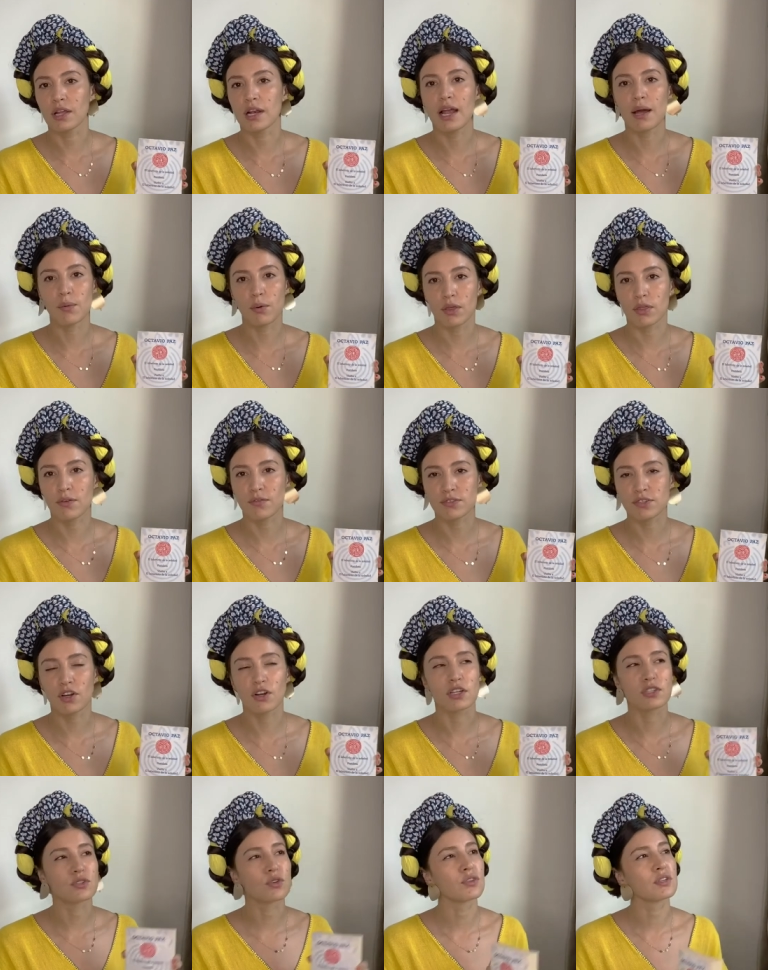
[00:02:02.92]
The Labyrinth of
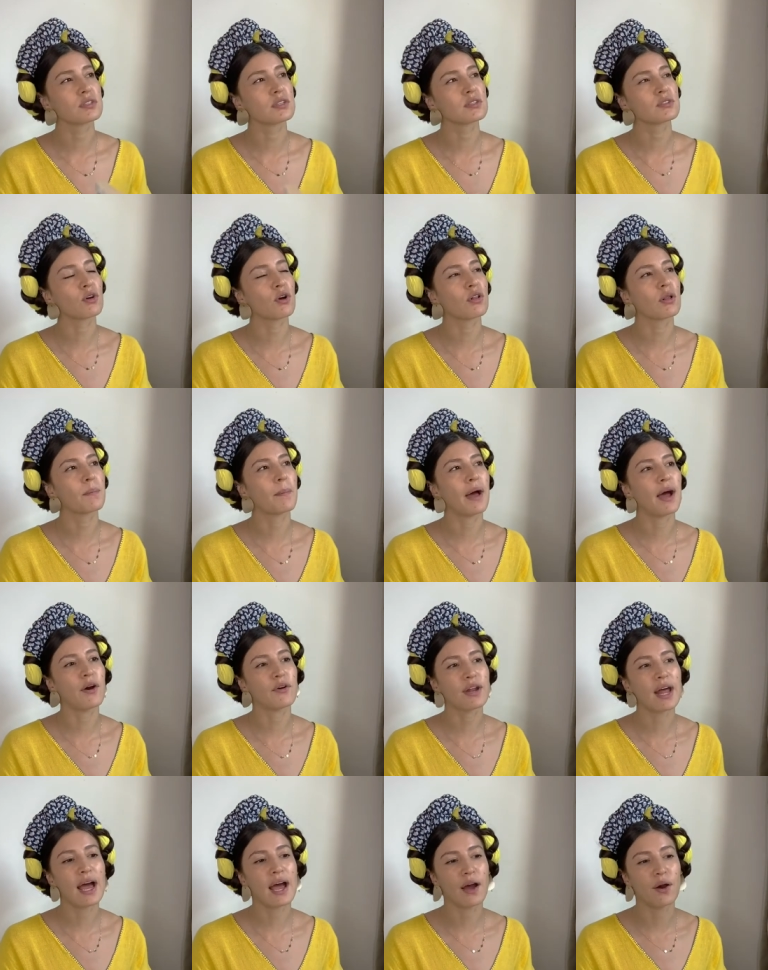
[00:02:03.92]
Solitude, this is all
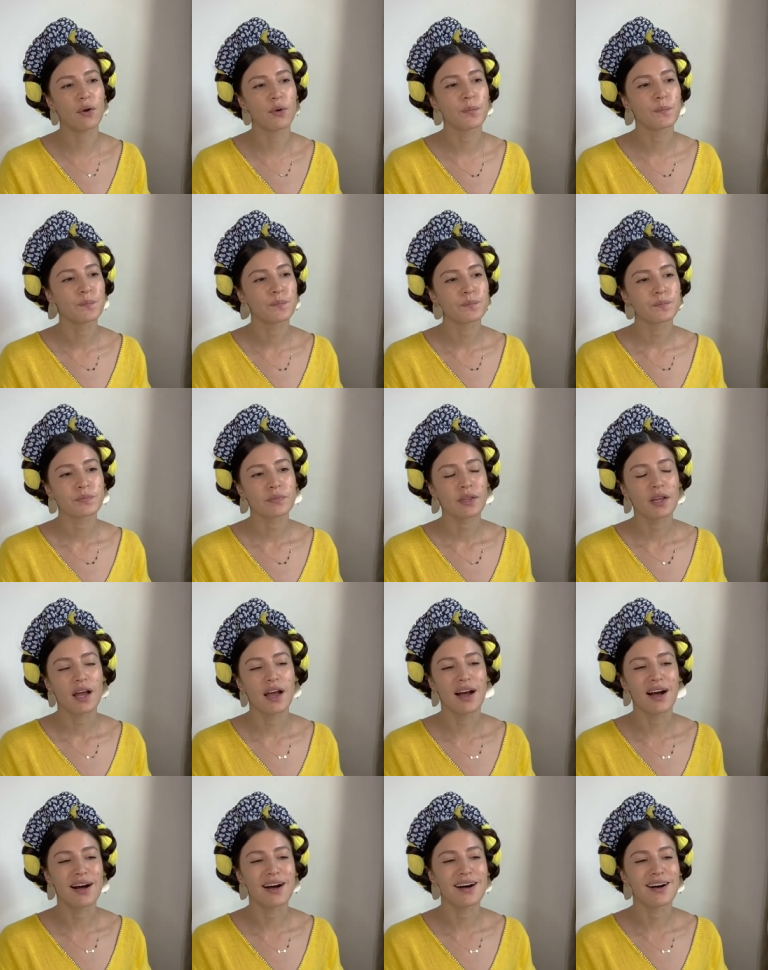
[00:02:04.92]
about how
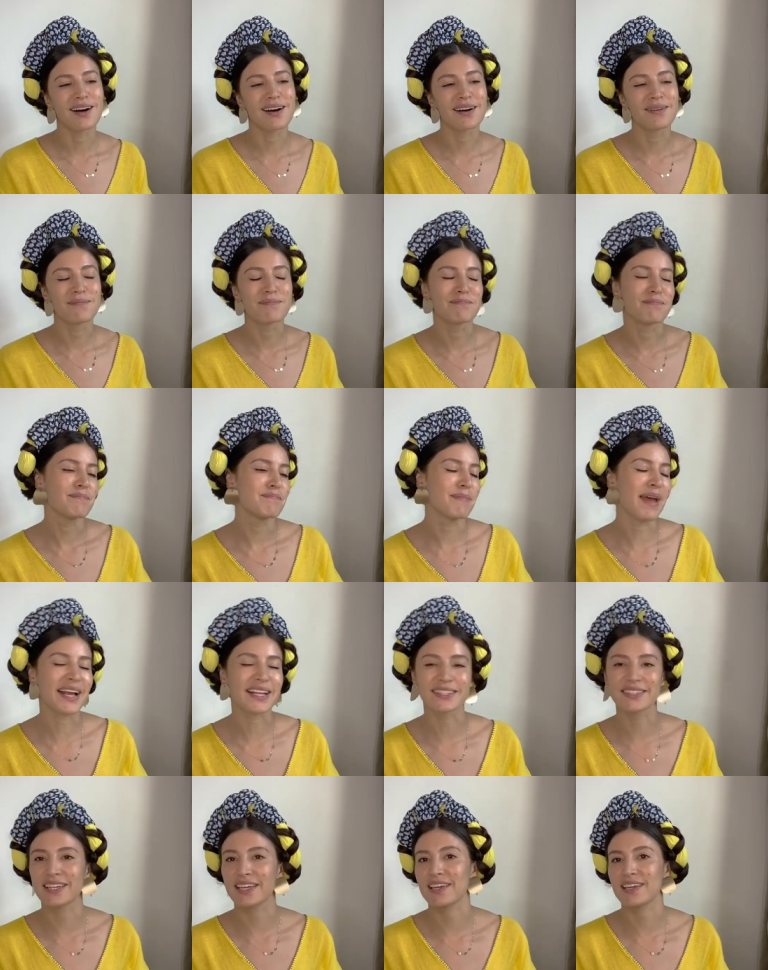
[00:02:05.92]
uh,
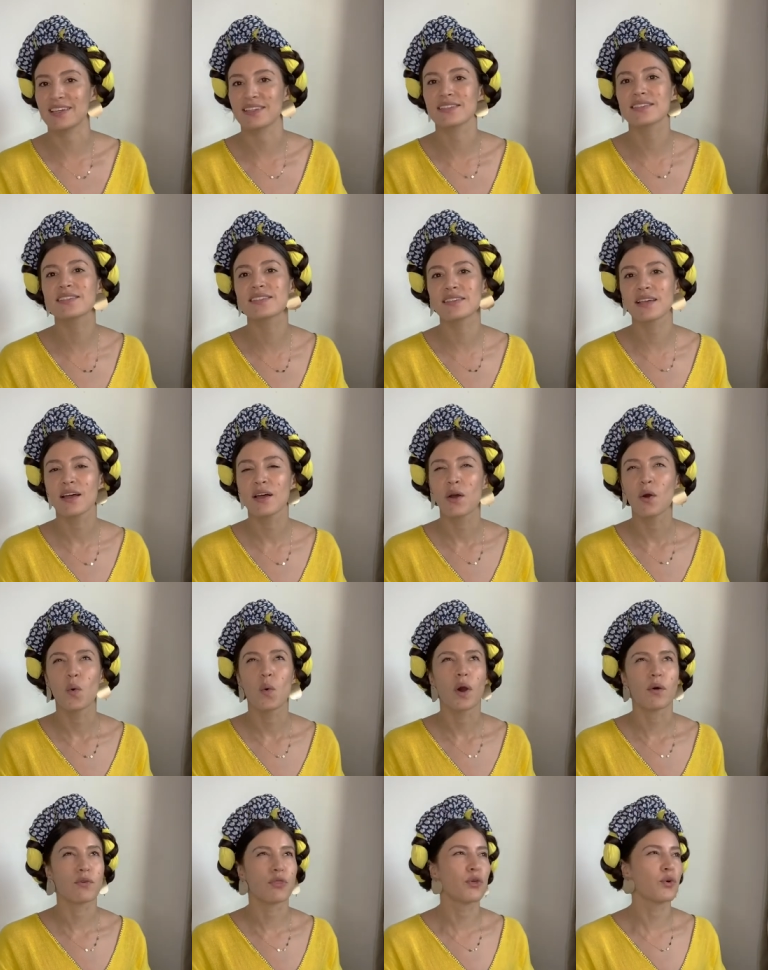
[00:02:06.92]
Mexicans
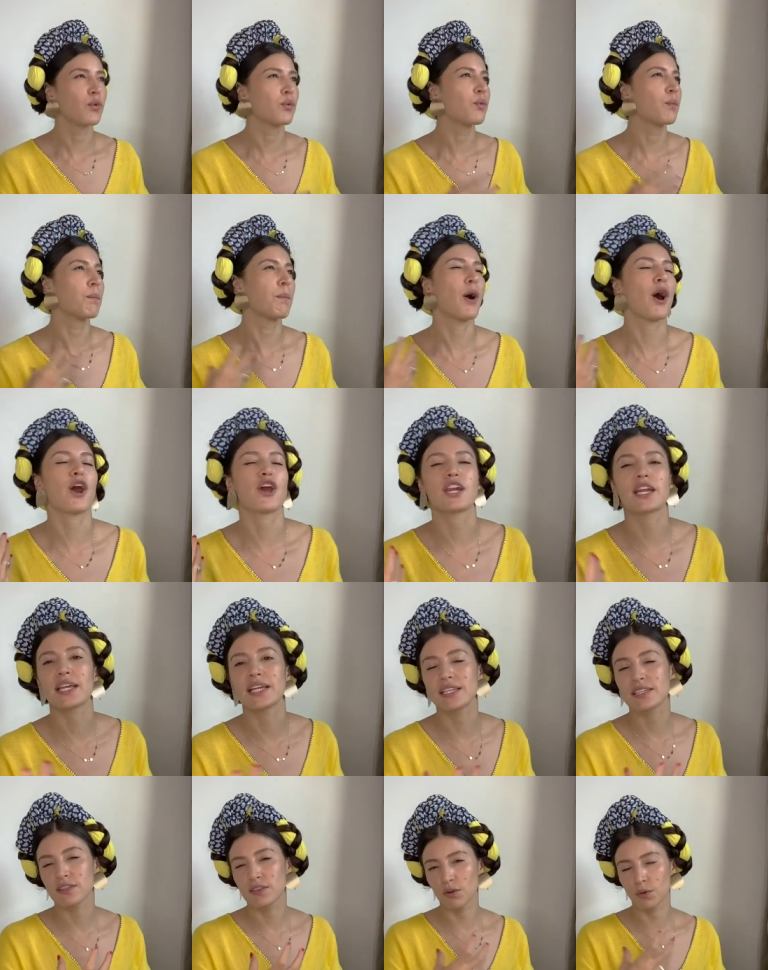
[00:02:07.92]
through
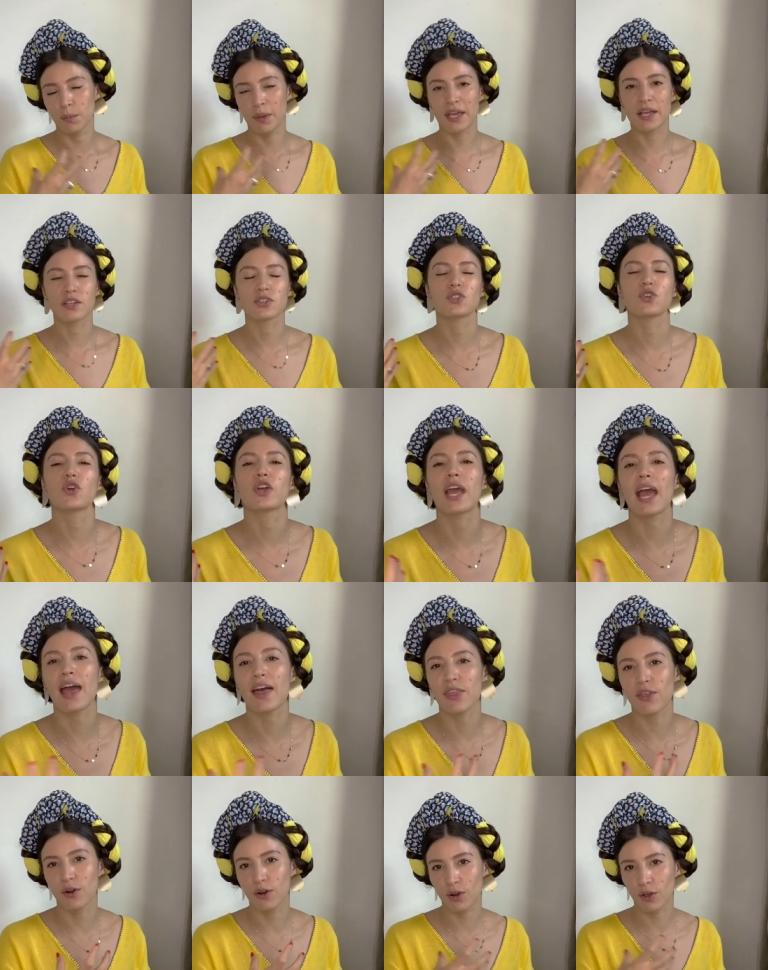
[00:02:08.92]
parties, through being
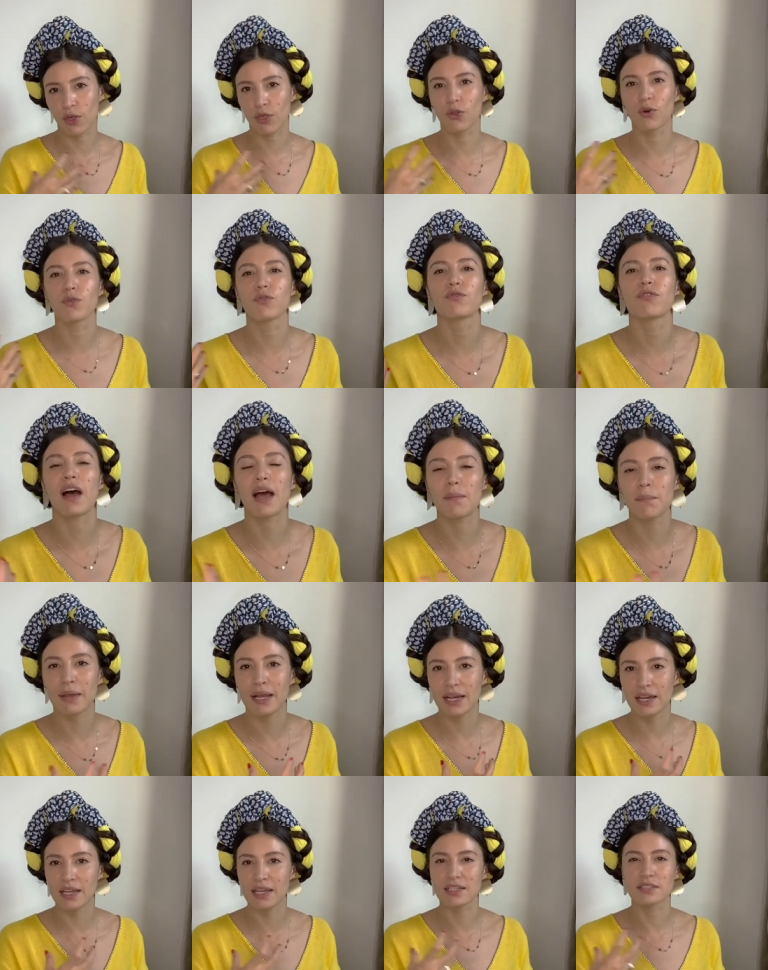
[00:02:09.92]
together, through
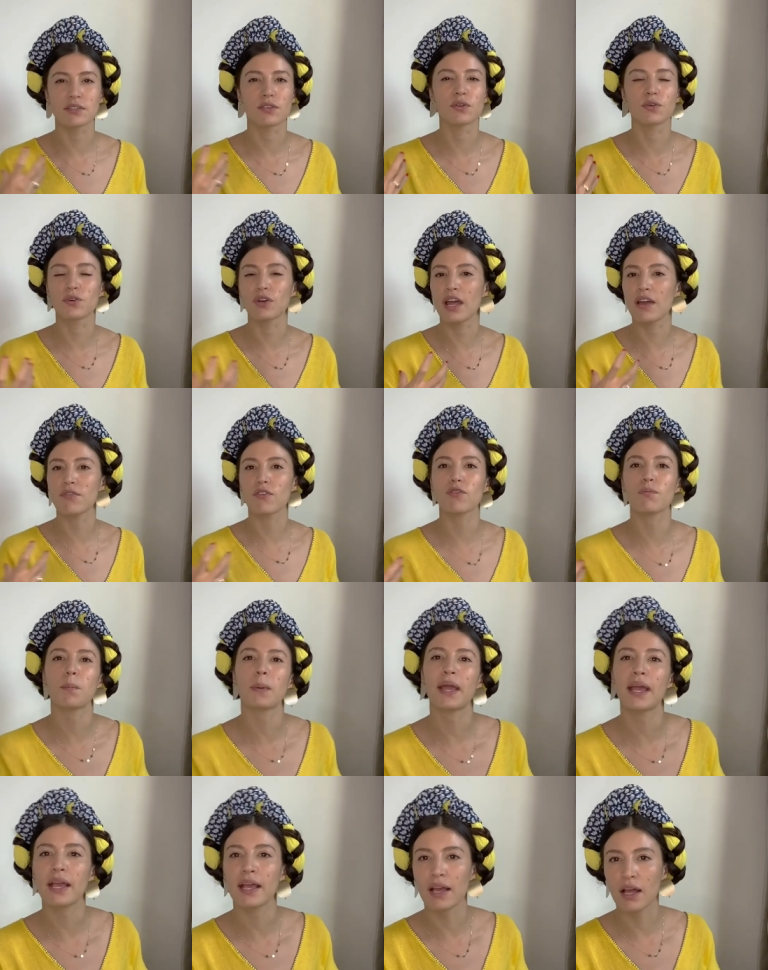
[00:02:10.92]
families, through never
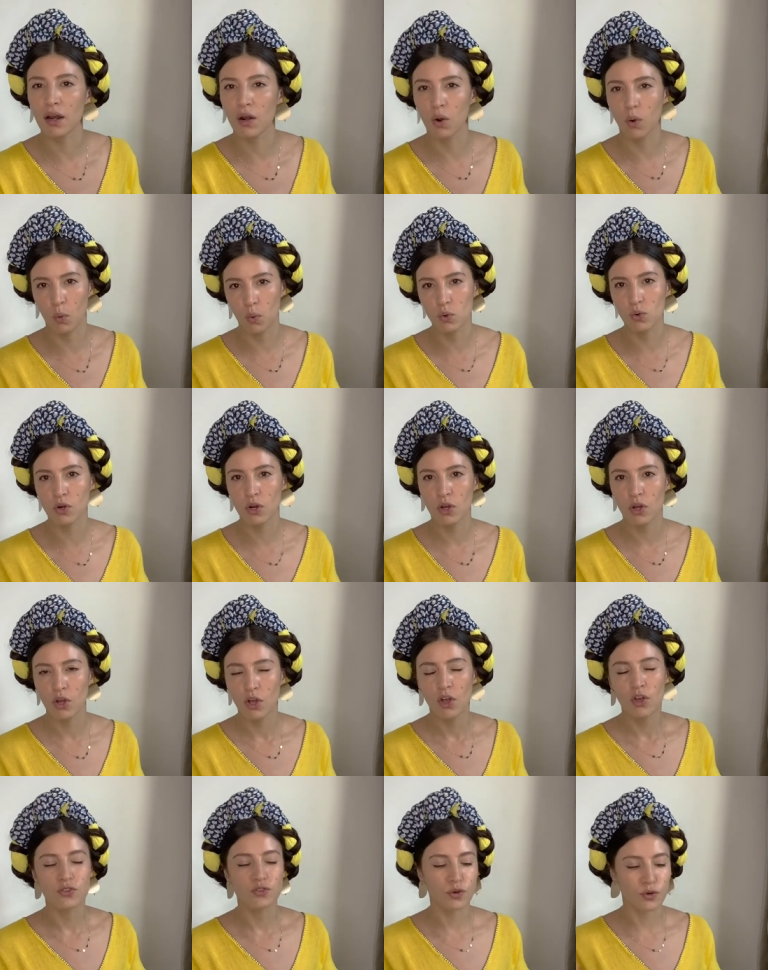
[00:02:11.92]
being alone,
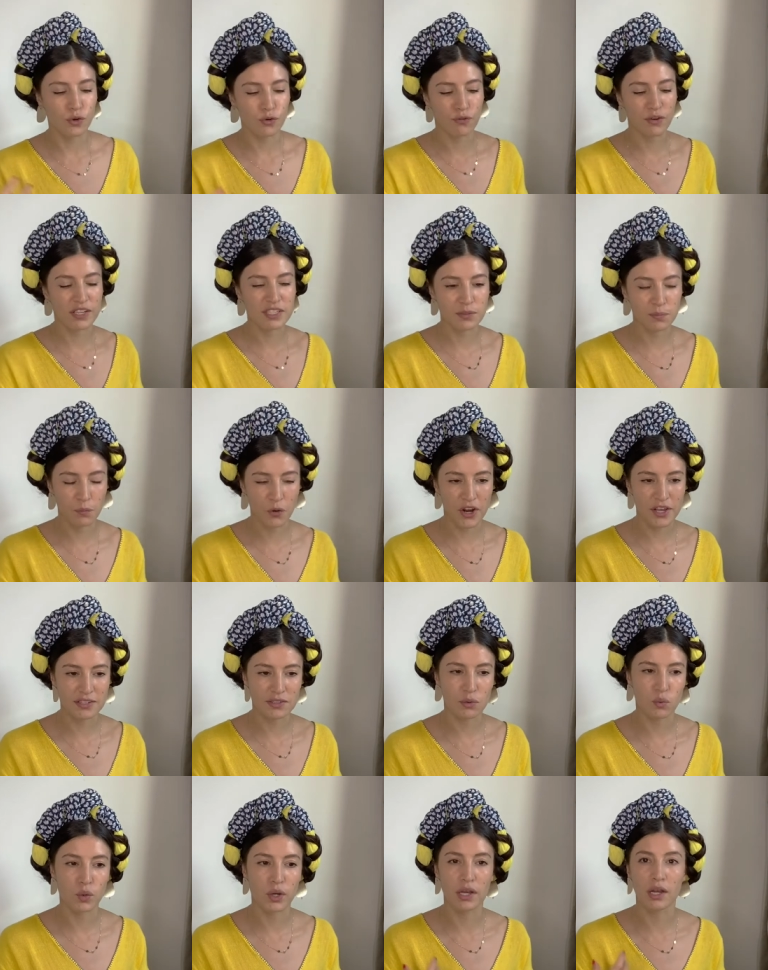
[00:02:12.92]
sort of express
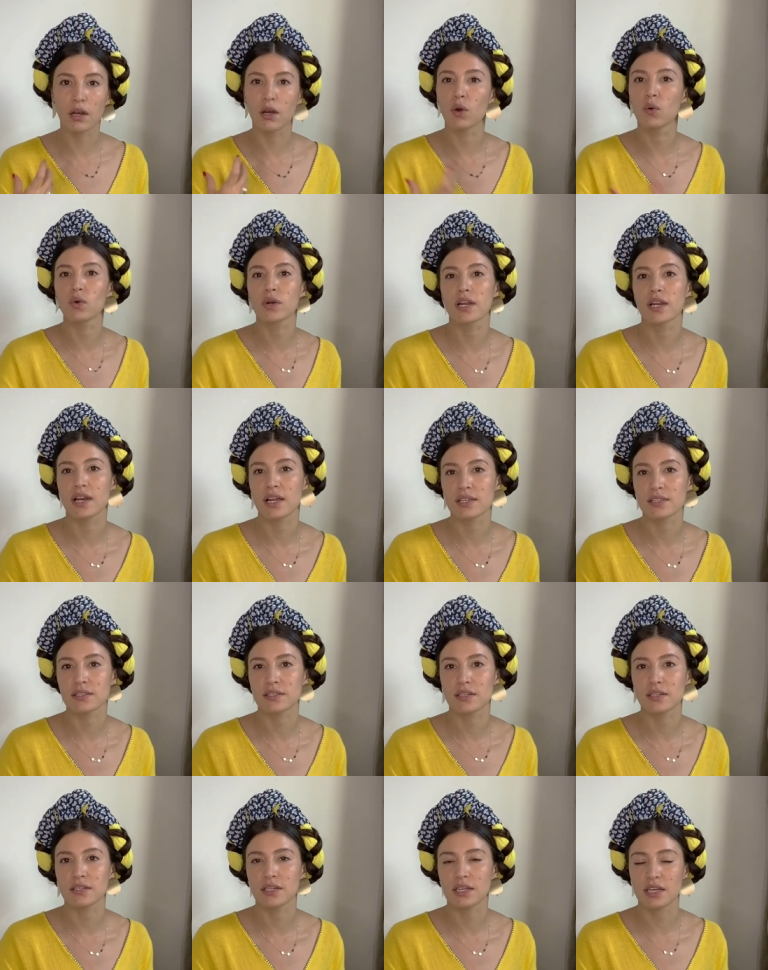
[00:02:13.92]
the real loneliness
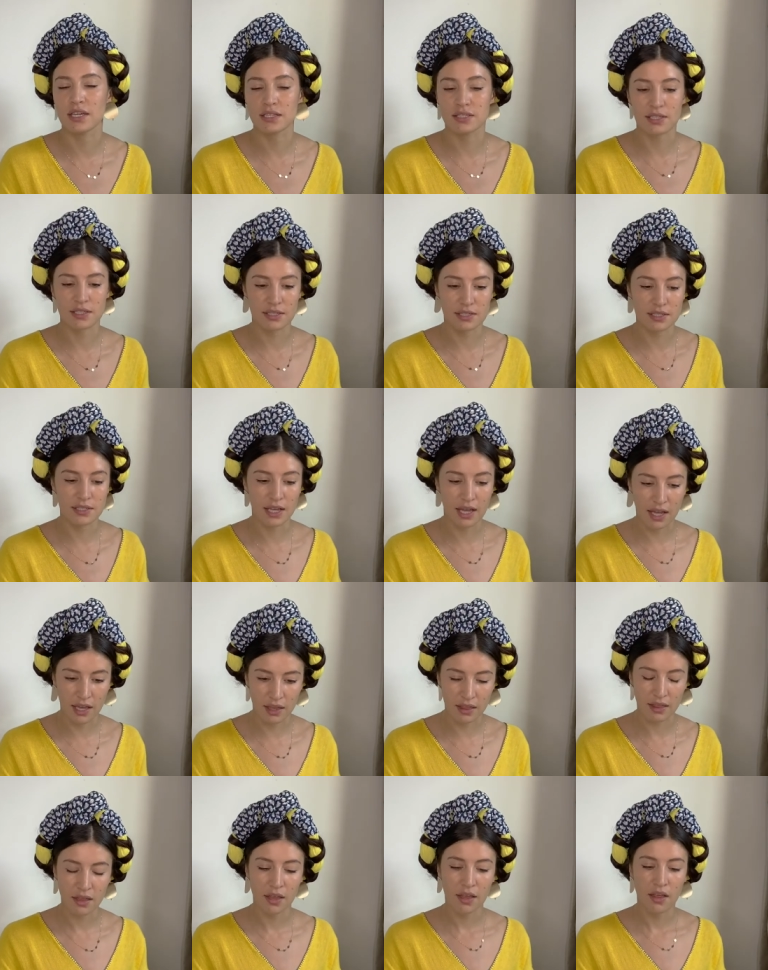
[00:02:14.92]
that is inside